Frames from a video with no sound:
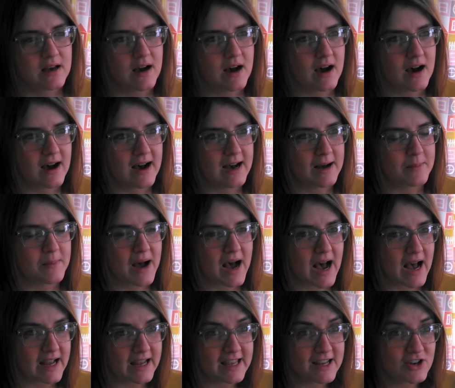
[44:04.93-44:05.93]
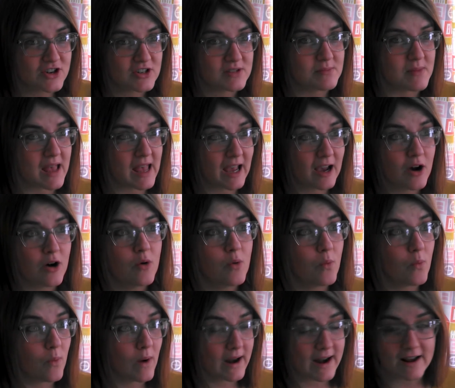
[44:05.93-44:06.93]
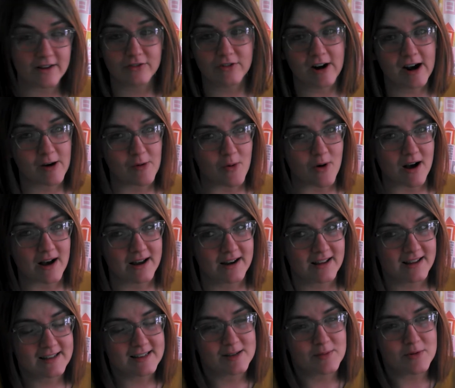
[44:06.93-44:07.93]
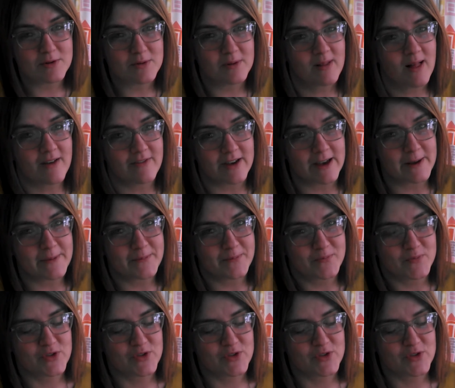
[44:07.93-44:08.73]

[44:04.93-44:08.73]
I can just make whatever I want and someone will love it.